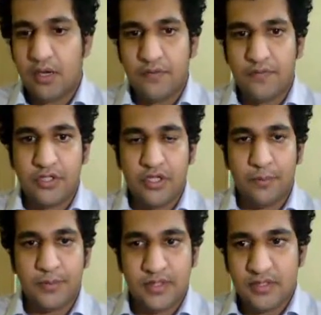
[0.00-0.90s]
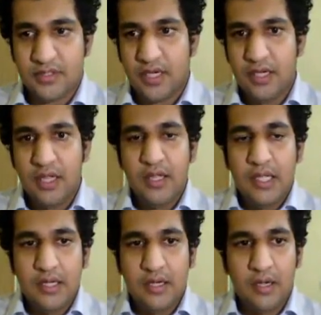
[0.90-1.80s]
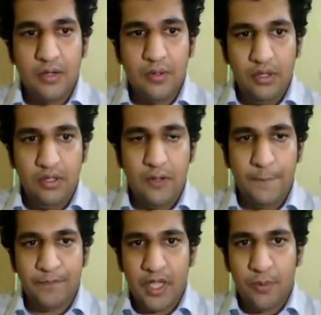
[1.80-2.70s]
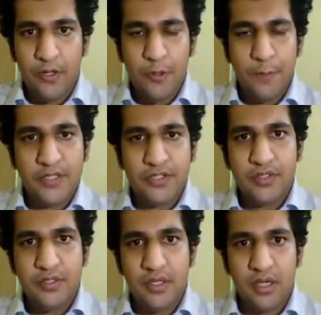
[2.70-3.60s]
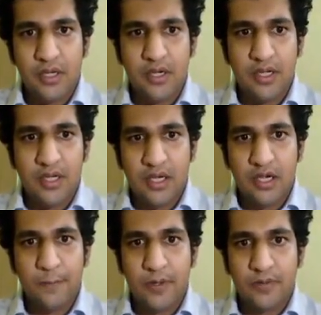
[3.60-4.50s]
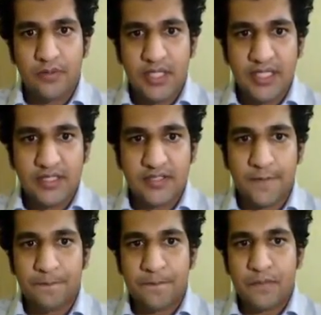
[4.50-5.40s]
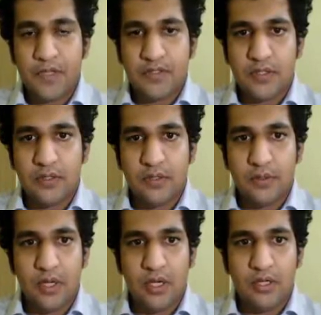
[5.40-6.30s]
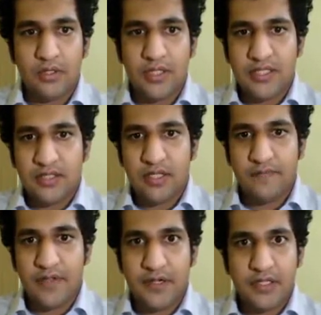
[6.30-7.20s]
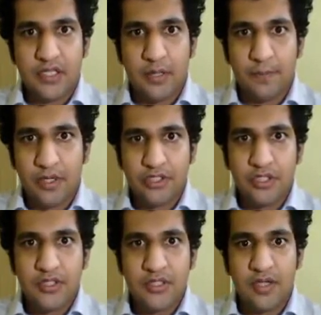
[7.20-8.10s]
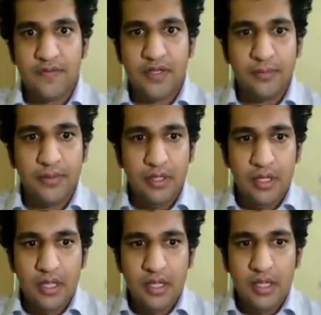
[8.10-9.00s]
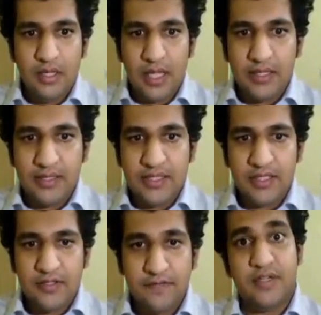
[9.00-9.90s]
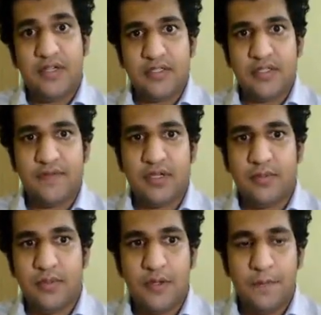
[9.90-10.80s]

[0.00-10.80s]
for the opposite side. Now, I wanted to mention a little about these. So these are the various apertures available, and these are the filters available.